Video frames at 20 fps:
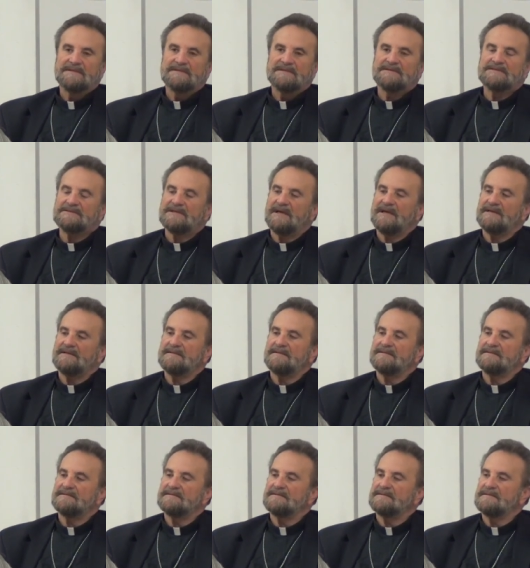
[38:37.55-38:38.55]
he
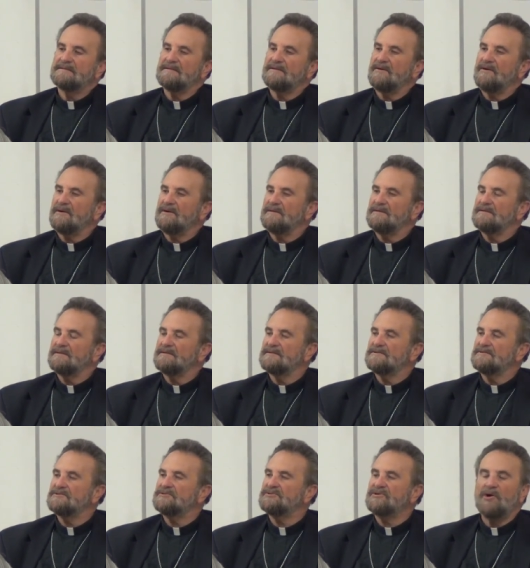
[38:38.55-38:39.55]
said, Lord,
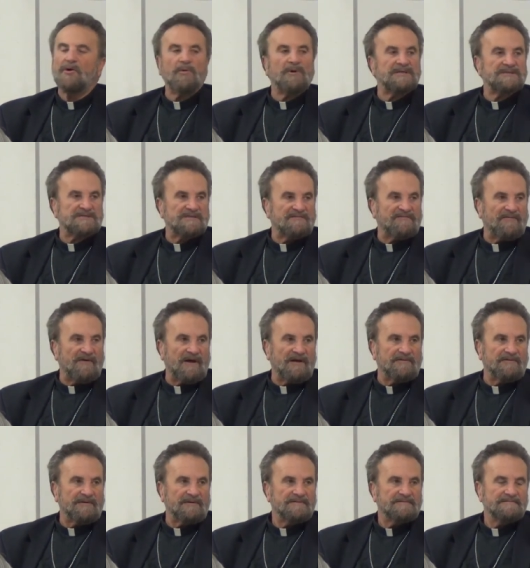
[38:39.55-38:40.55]
show us the
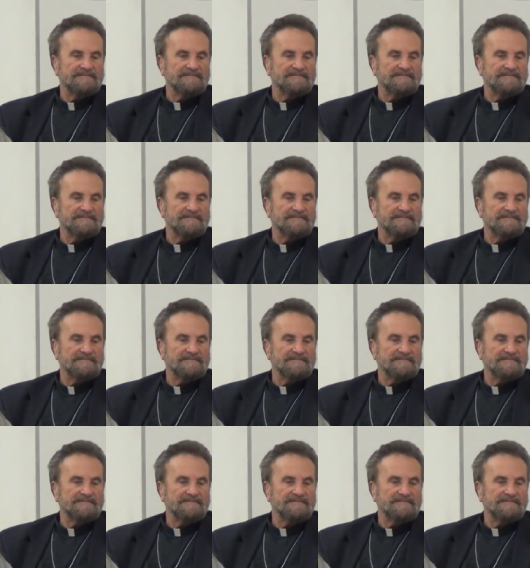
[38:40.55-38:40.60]
Father.